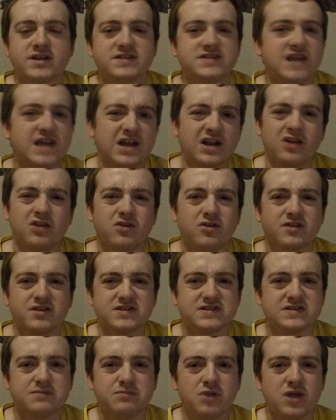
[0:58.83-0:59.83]
and taking a look at
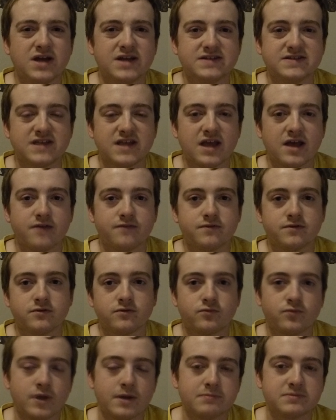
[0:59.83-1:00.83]
the supplies they have
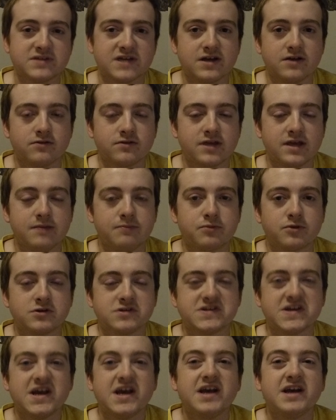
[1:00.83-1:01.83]
for reptile
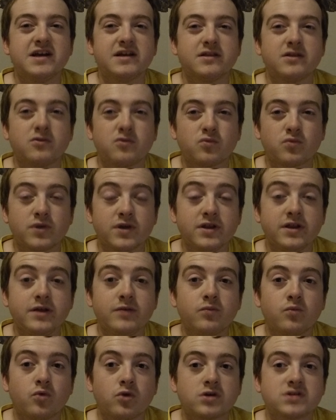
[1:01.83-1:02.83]
keepers, there
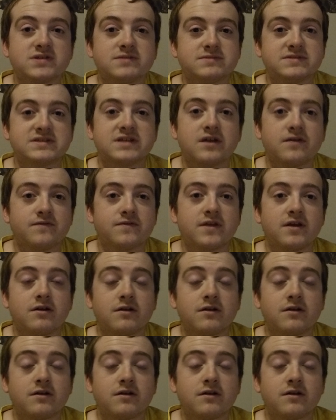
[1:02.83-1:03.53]
really were some stuff there